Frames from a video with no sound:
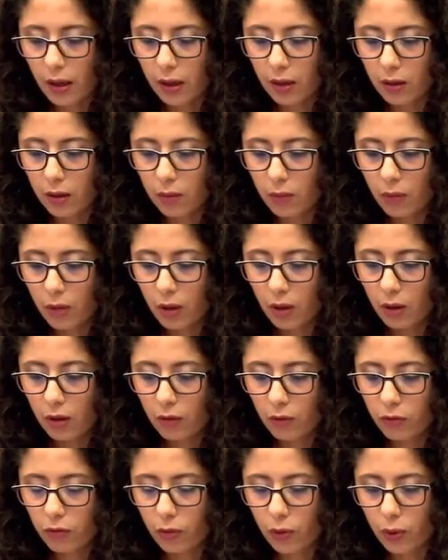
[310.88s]
Uh,
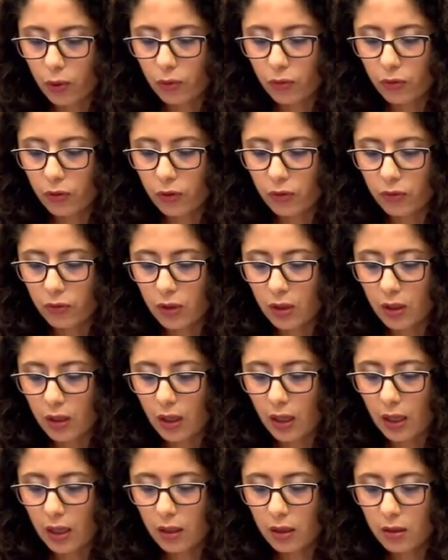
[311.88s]

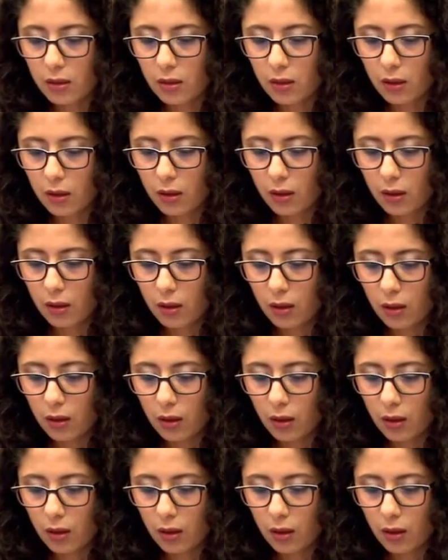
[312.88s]
why did you do that?